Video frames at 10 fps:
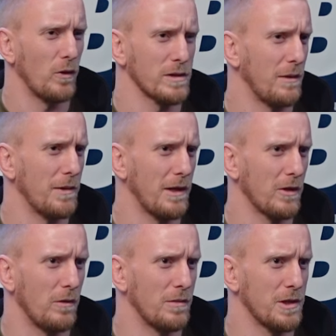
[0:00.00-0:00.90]
or somebody at
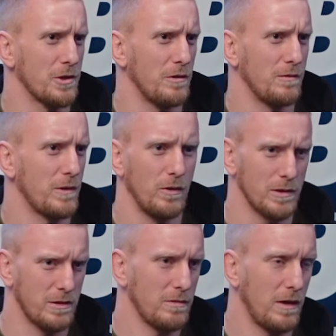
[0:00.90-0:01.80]
the competition who
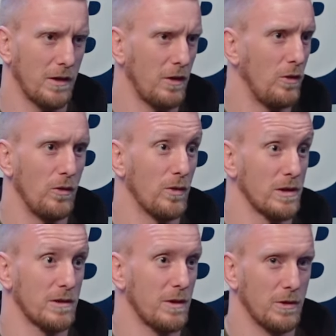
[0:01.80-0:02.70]
was, I don't know who it
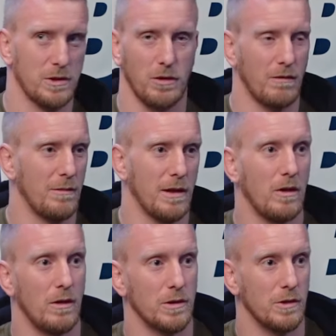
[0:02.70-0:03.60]
was, someone stood around me,
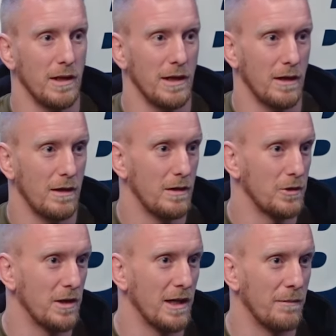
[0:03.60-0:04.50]
oh, do you need a,
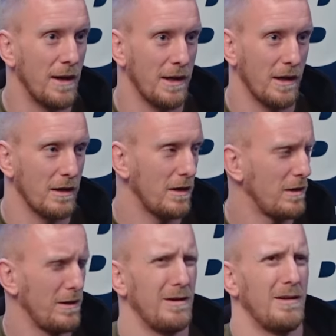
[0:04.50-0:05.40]
do you need a medic?
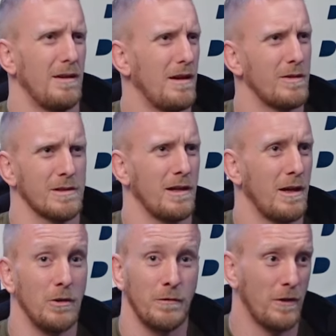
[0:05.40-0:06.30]
I was
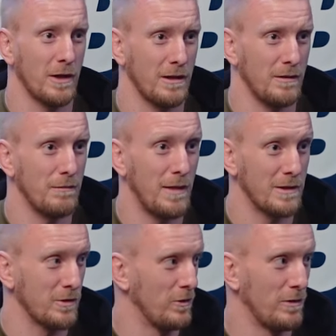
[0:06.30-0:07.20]
like, are you fucking
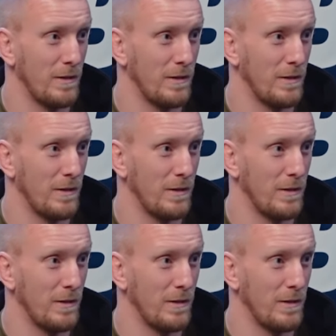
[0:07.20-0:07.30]
mental?